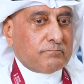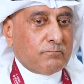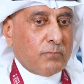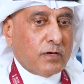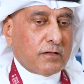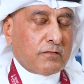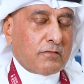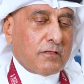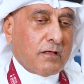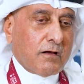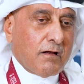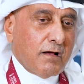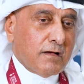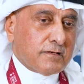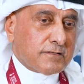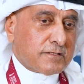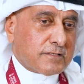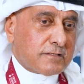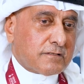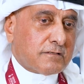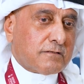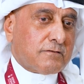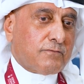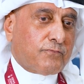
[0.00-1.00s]
But the
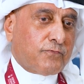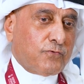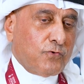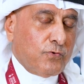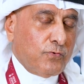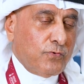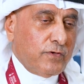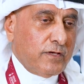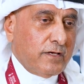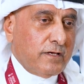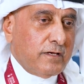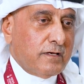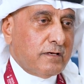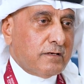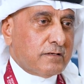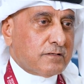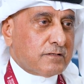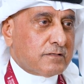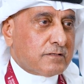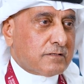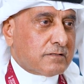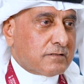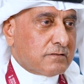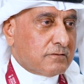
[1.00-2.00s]
last few
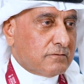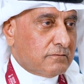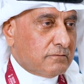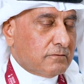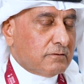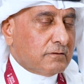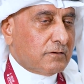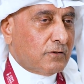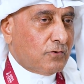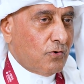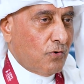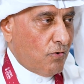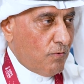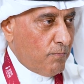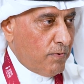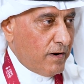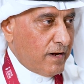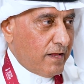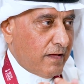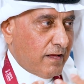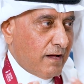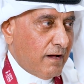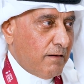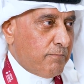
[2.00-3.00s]
years
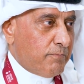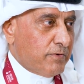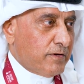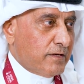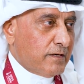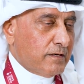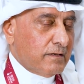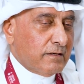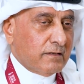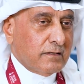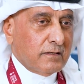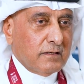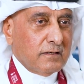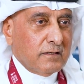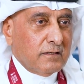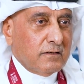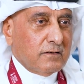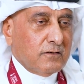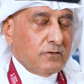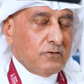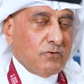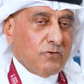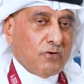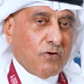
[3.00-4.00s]
globally have been,
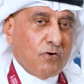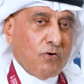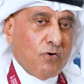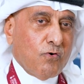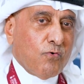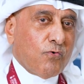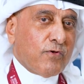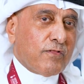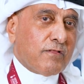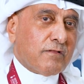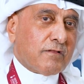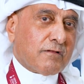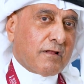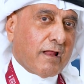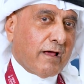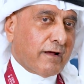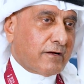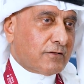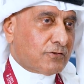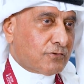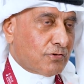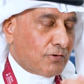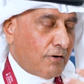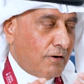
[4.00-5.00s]
you know, when
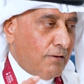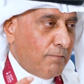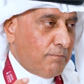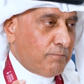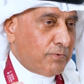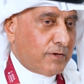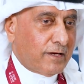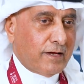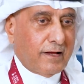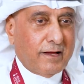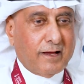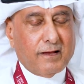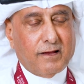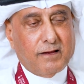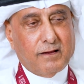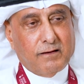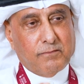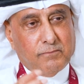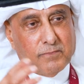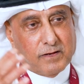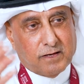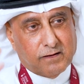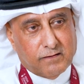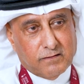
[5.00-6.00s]
like Trump
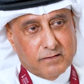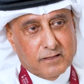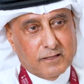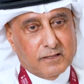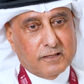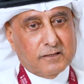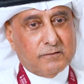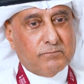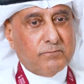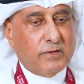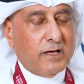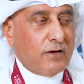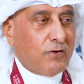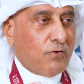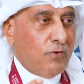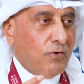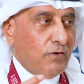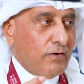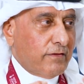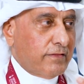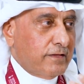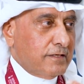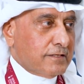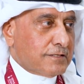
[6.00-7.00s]
came and make
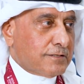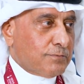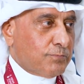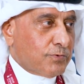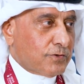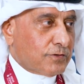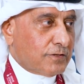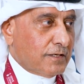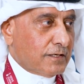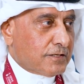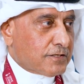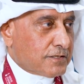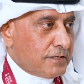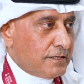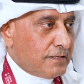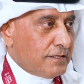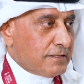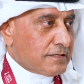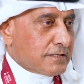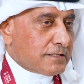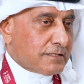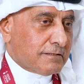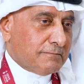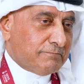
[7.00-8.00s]
all these
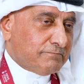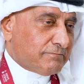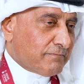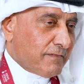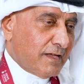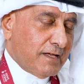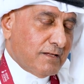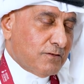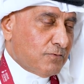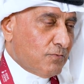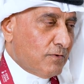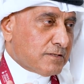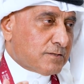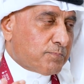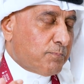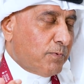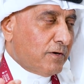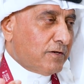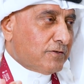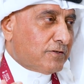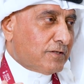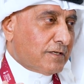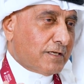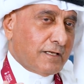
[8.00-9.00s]
protectionists, it was
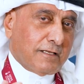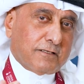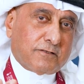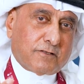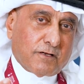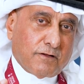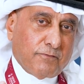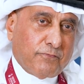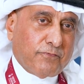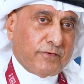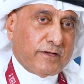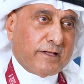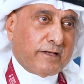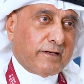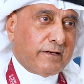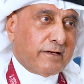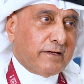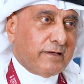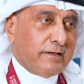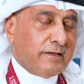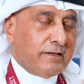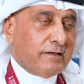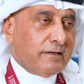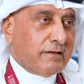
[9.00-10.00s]
politically driven.
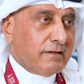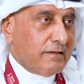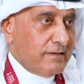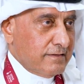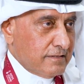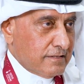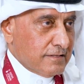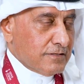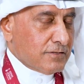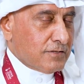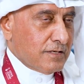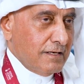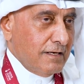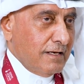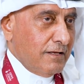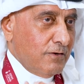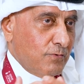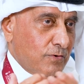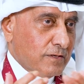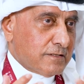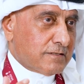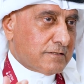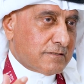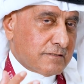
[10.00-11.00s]
This is really
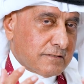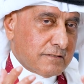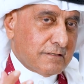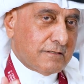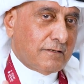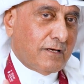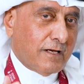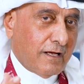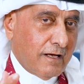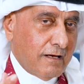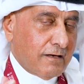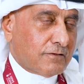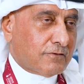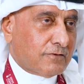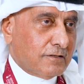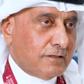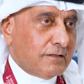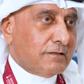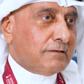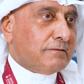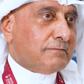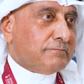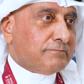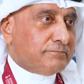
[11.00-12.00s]
what's
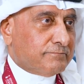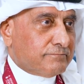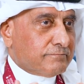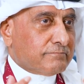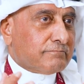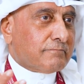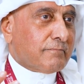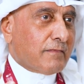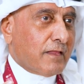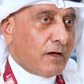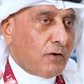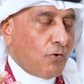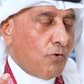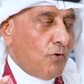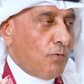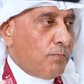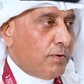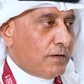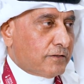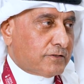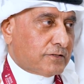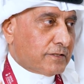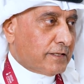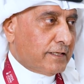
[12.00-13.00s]
hurting the
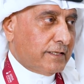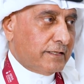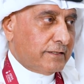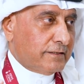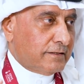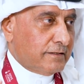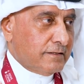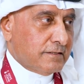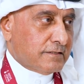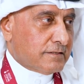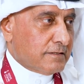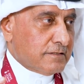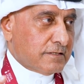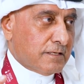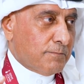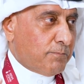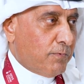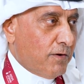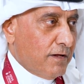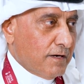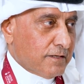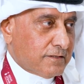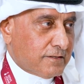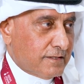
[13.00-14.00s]
global trade. This is the
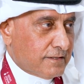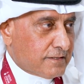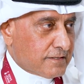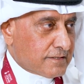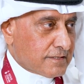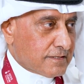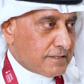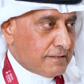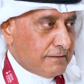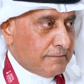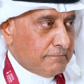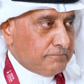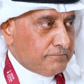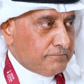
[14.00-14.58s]
politics.